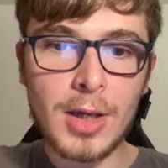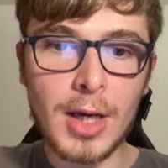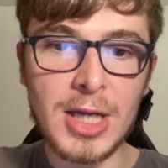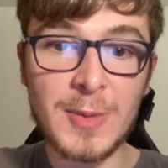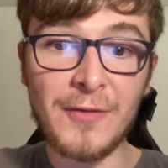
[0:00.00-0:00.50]

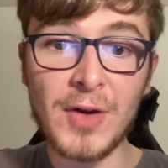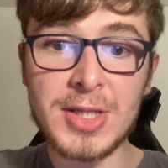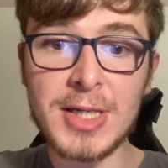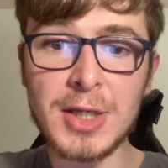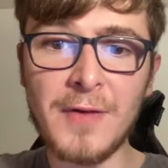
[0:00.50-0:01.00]
It's my first
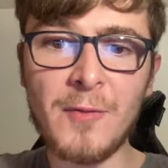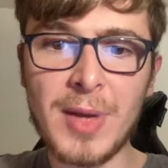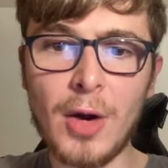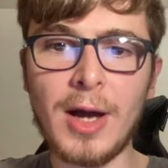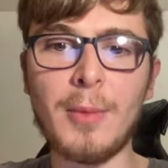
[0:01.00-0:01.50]
season of
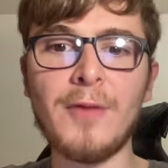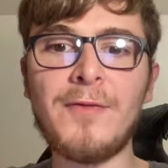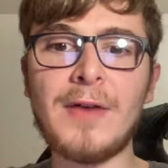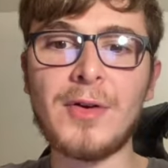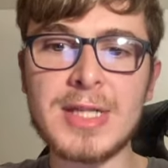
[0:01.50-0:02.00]
FPL and I'm on
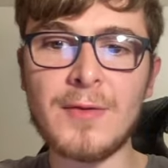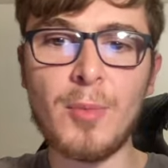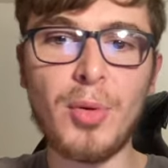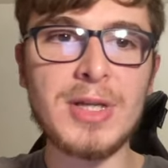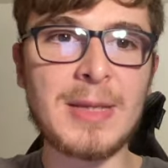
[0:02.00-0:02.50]
507
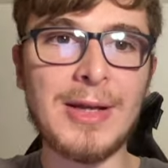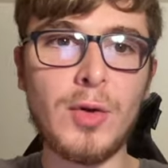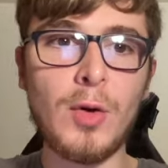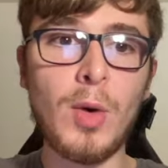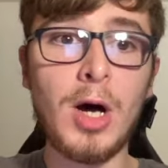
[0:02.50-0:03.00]
points. Am I
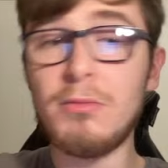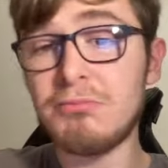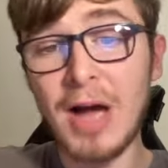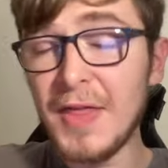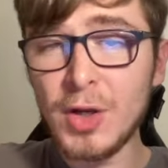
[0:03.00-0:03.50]
doing well?
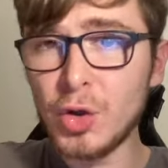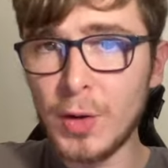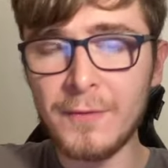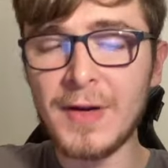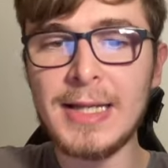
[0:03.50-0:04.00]
I think you're
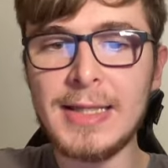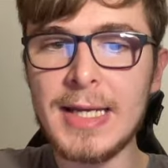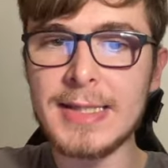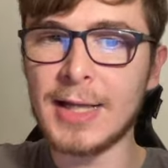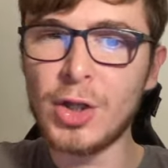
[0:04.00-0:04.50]
doing fairly
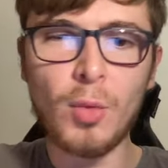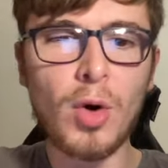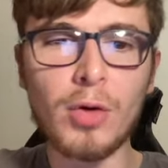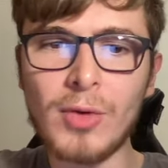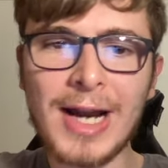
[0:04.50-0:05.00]
decent. I don't know
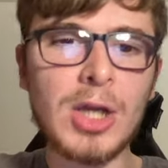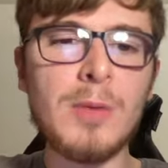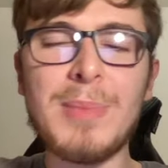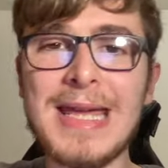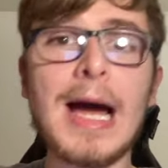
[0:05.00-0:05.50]
what rank you'd
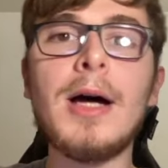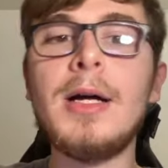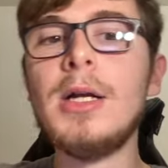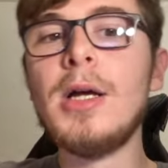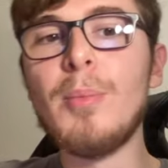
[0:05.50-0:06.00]
be at,
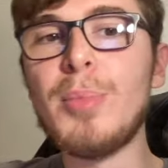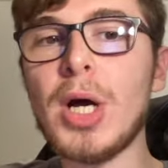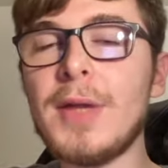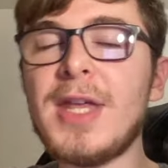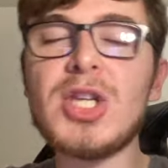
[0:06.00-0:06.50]

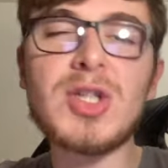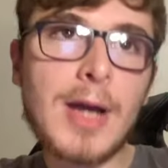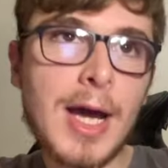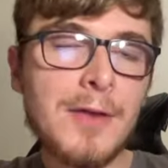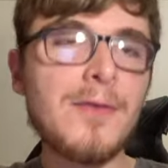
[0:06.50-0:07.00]
but there's
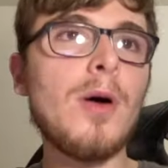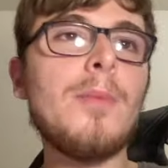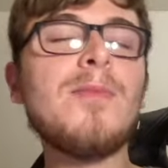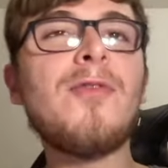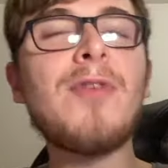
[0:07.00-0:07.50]
kind of a
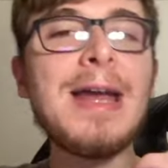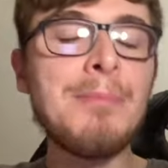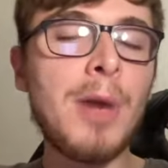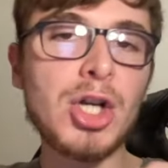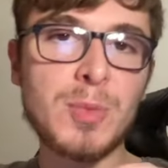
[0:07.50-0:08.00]
fine
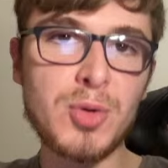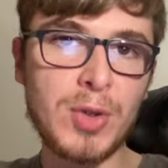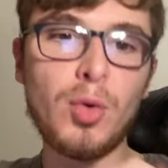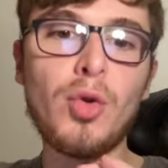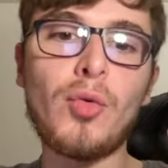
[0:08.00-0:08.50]
margin
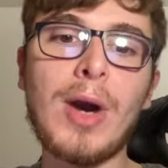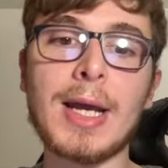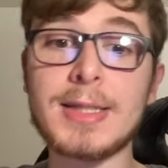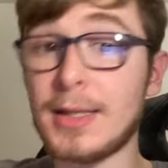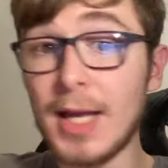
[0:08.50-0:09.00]
between all the
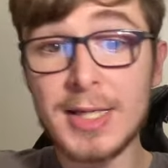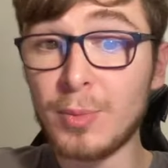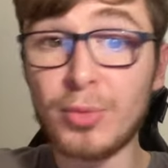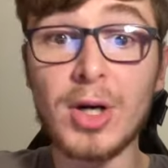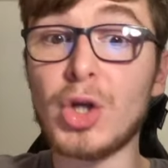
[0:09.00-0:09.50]
ranks, and that's a
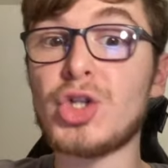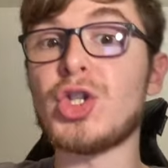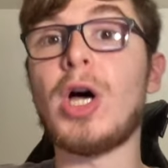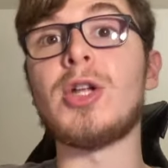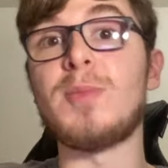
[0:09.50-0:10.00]
pretty good
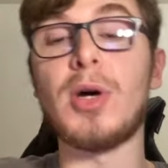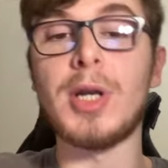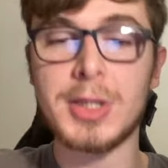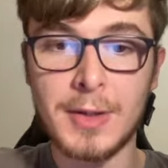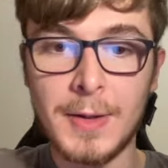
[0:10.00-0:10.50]
start, to be
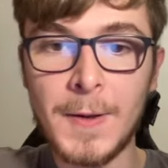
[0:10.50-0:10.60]
honest.